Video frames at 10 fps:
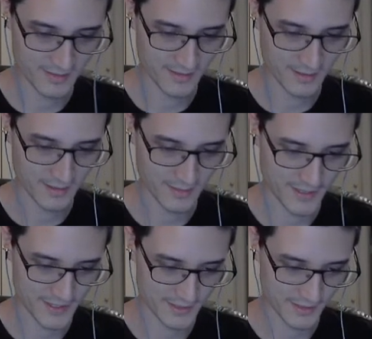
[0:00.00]

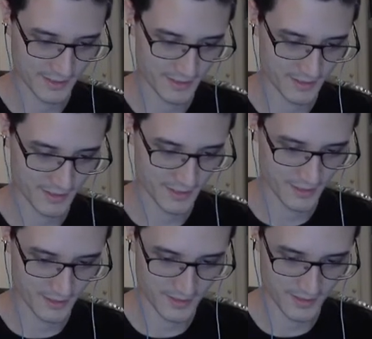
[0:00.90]
especially on this addition,
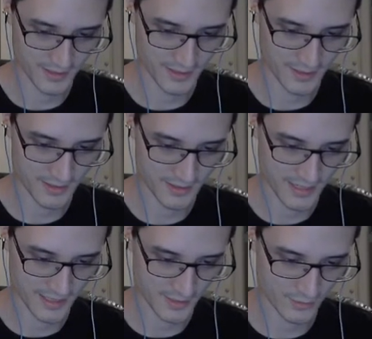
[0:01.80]
since it's
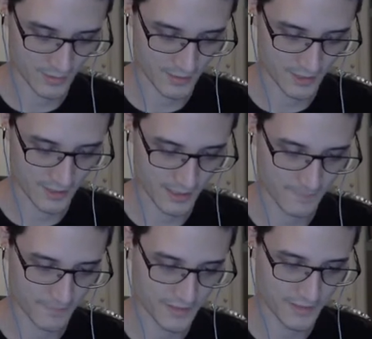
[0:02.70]
attached to an addition now.
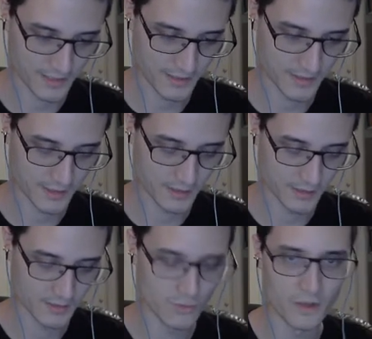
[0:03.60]
This thing is
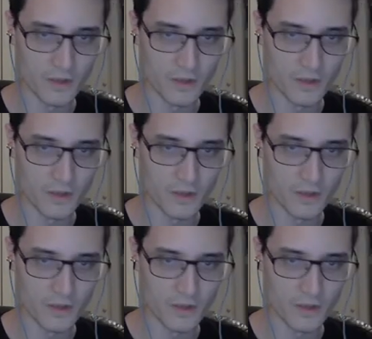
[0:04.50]
do 1